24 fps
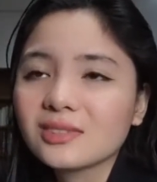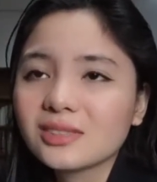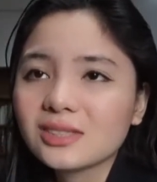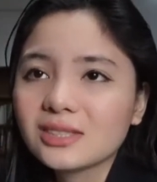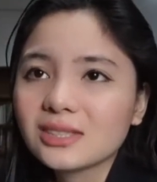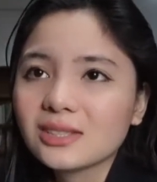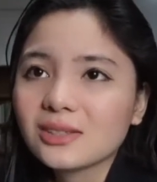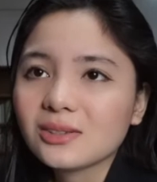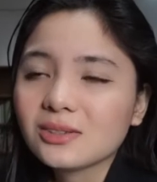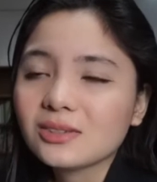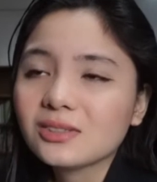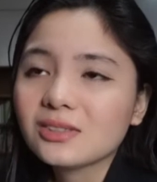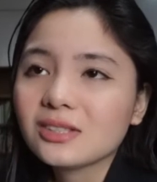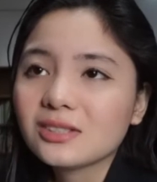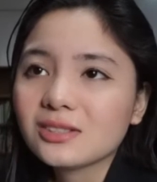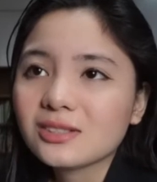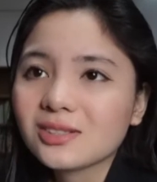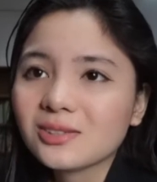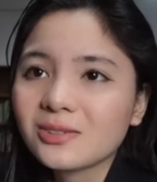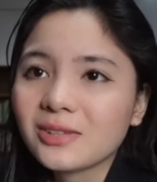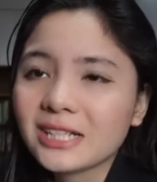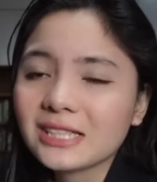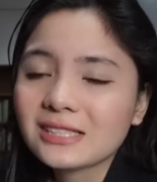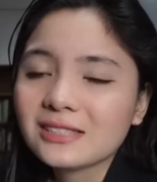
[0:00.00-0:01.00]
So that's
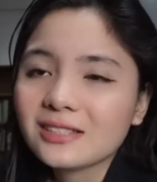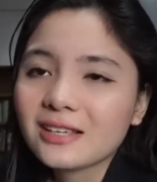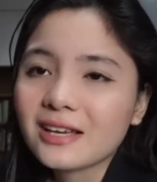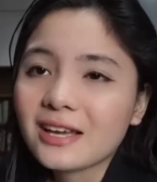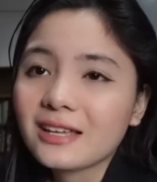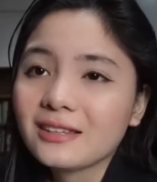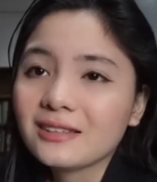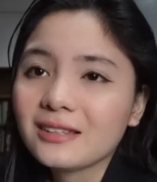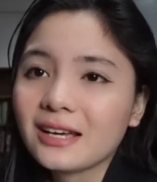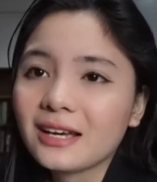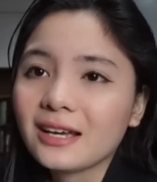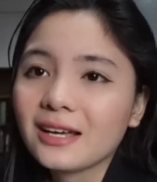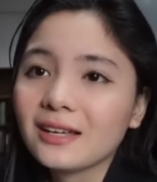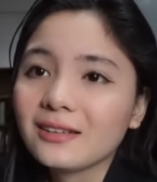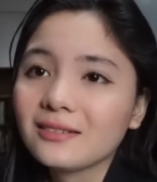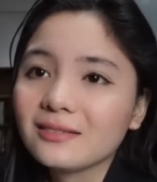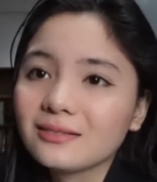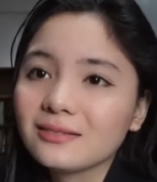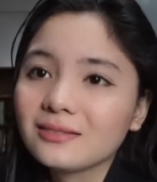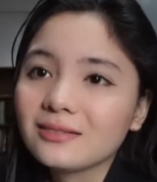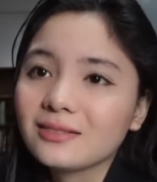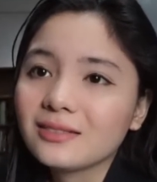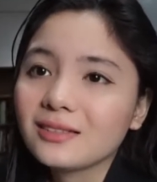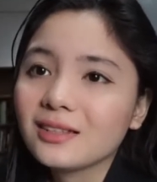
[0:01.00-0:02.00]
quite sad that
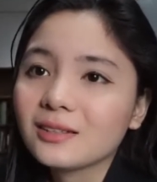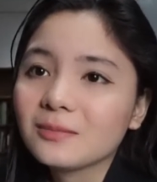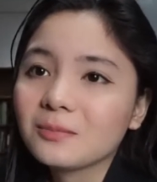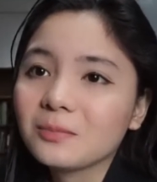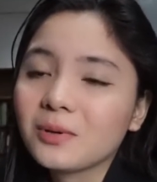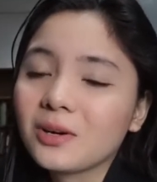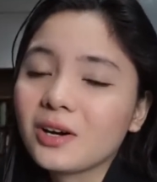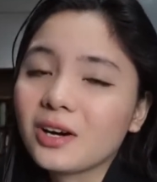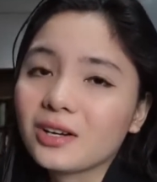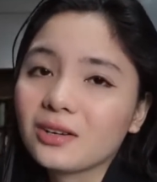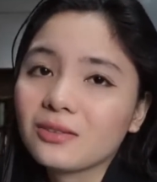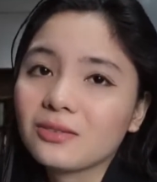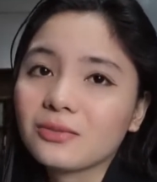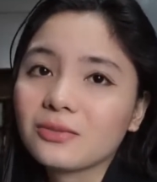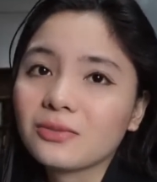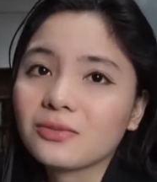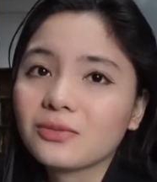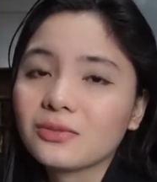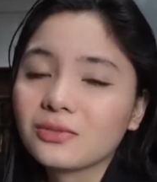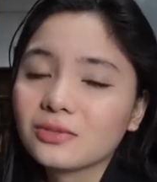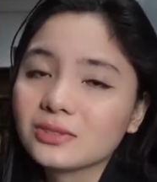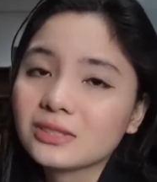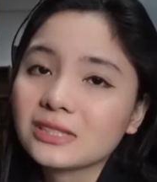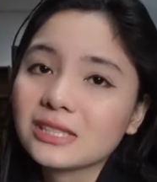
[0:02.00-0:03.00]
that part of
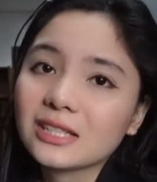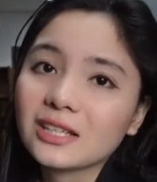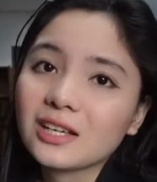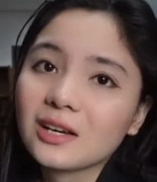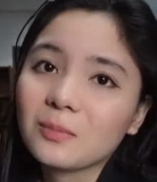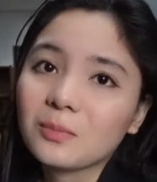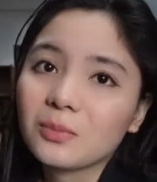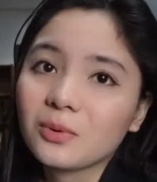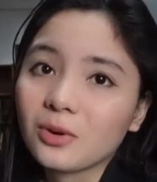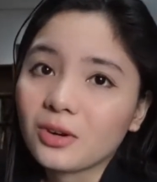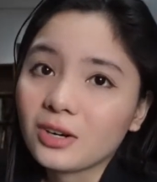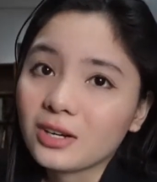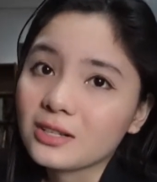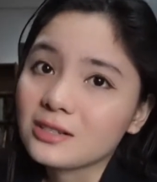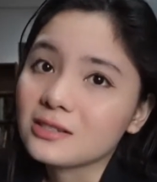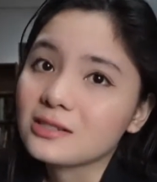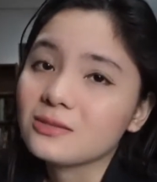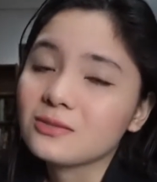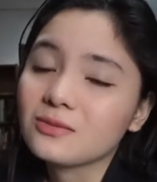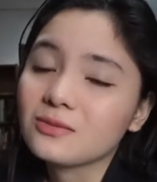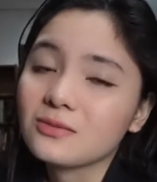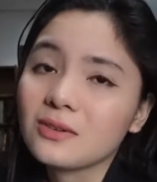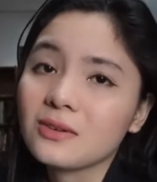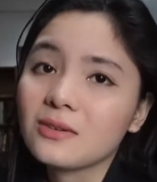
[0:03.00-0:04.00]
Singapore
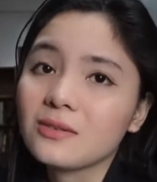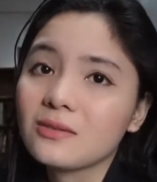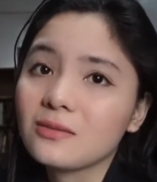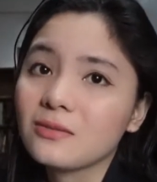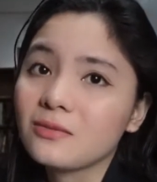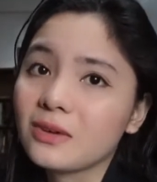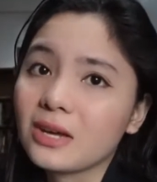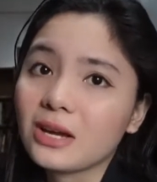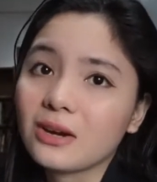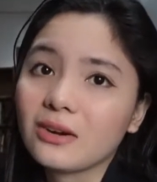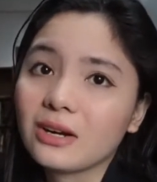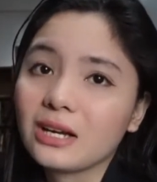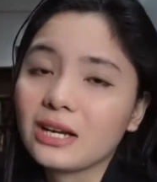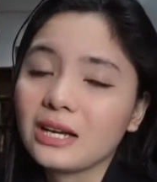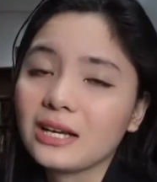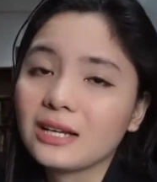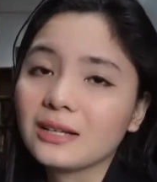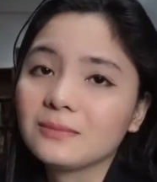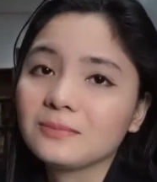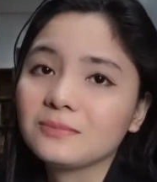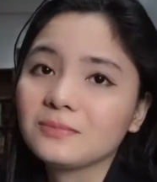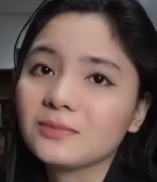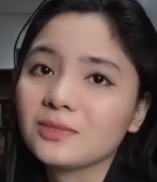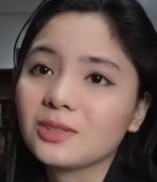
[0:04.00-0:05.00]
is very,
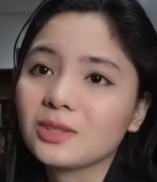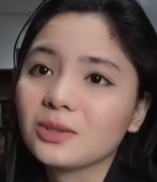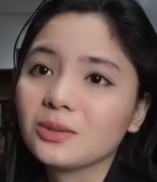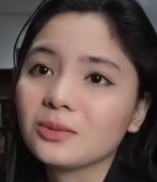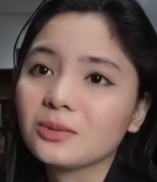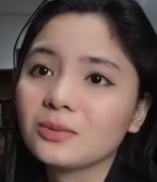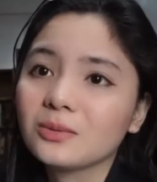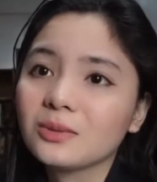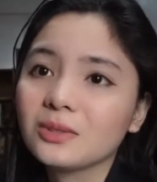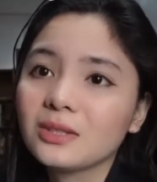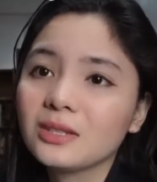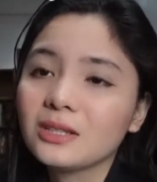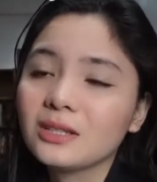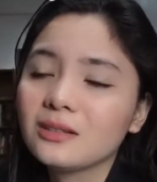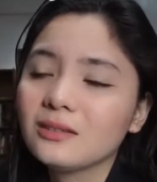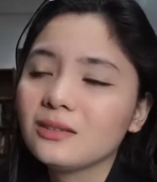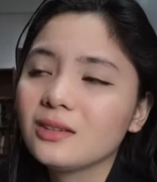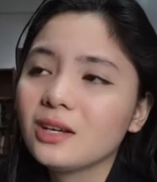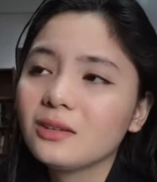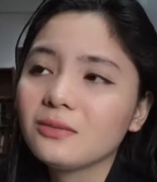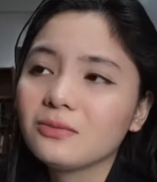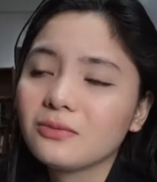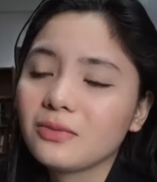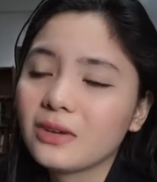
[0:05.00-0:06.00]
you know,
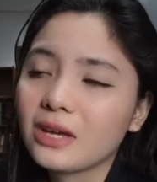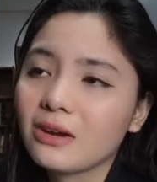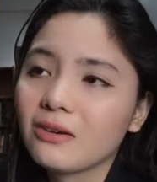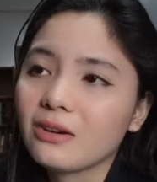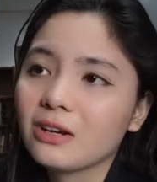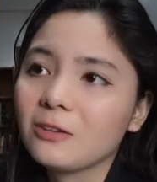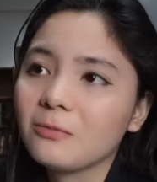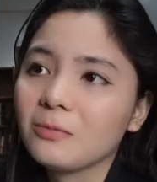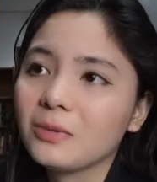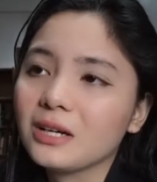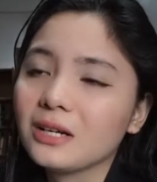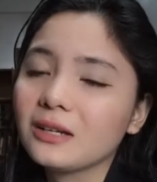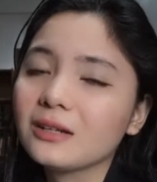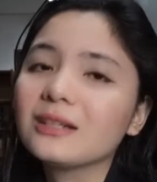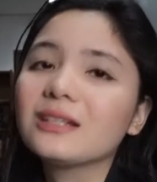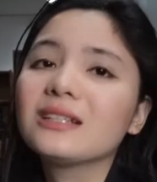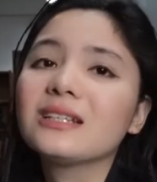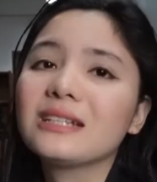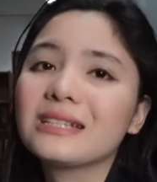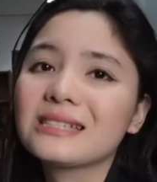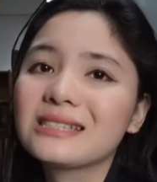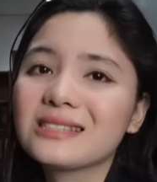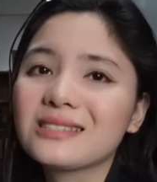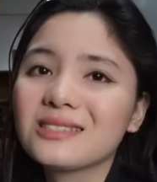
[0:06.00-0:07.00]
not very, but
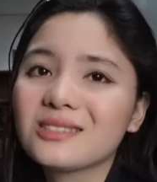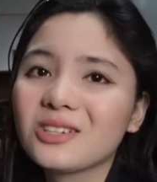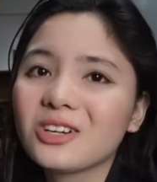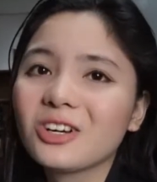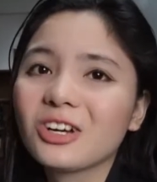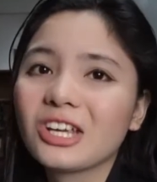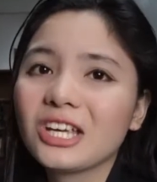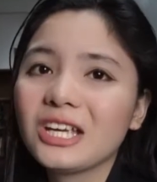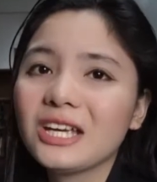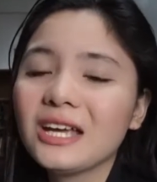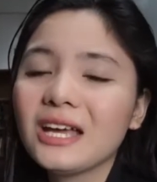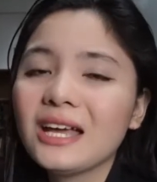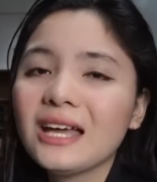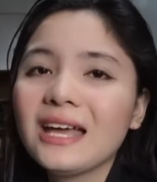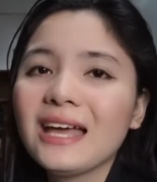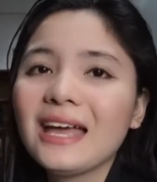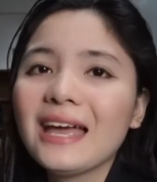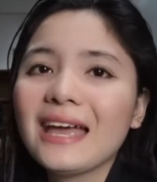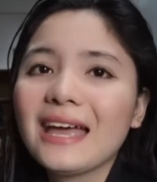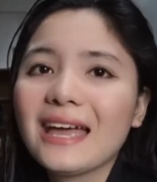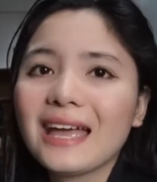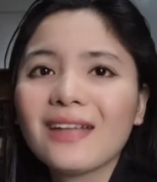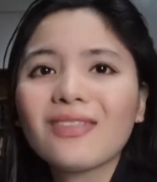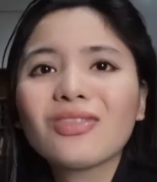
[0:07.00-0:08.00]
it's dirty
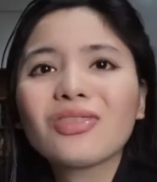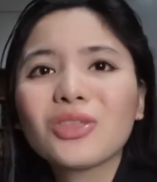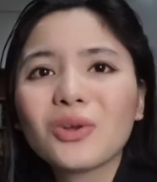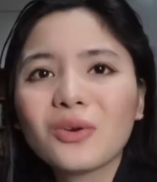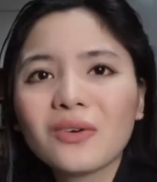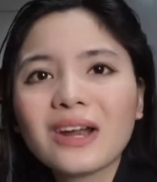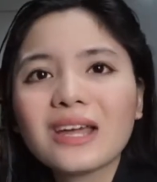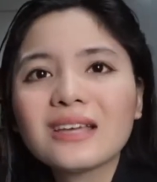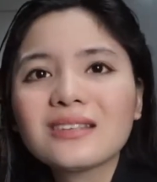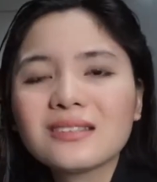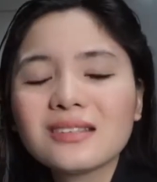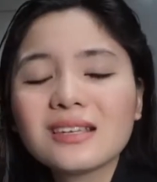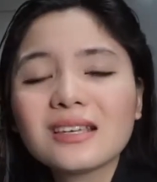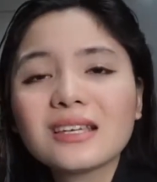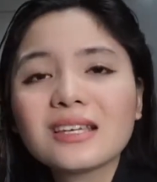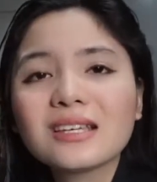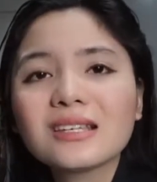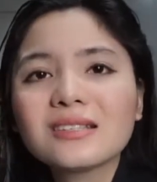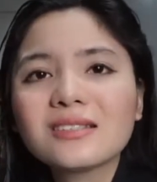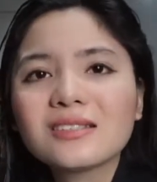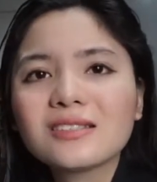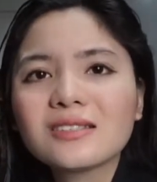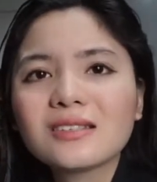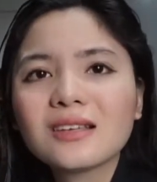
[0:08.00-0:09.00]
and the rest
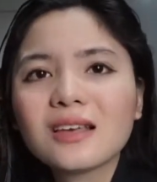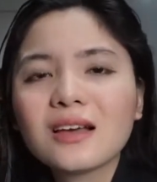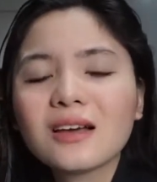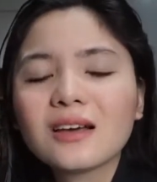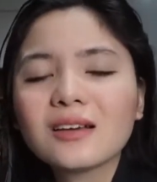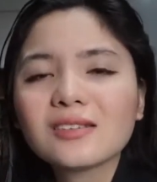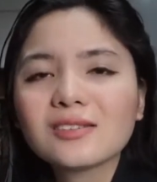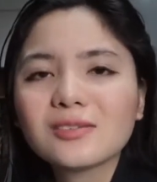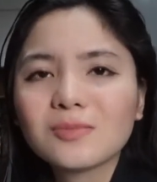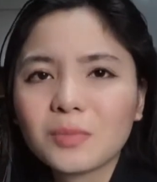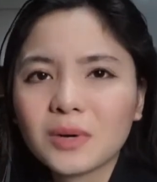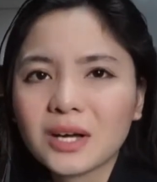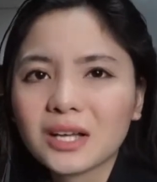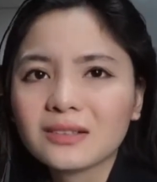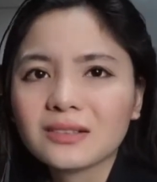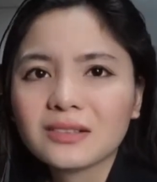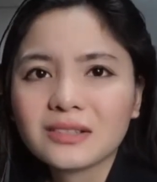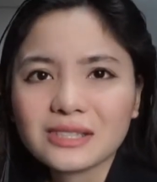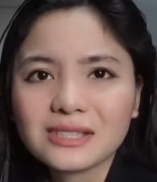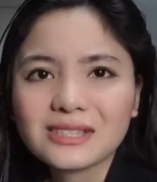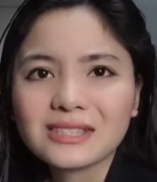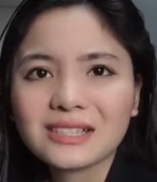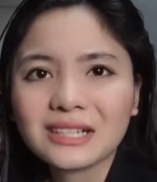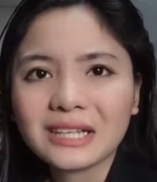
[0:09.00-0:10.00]
is
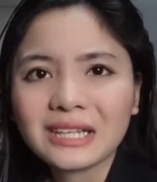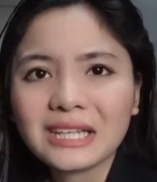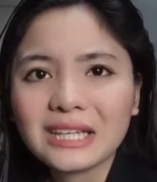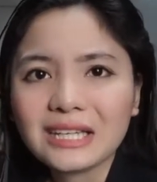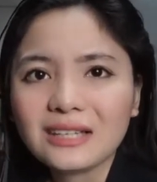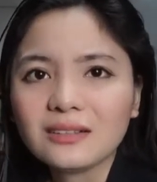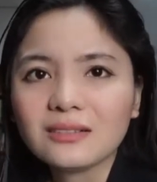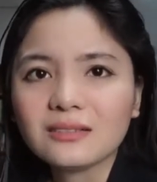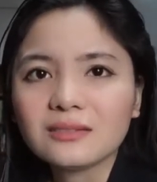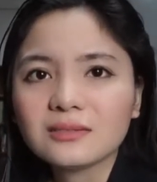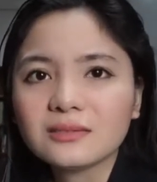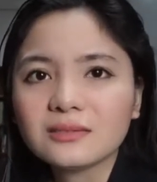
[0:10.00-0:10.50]
spotless clean.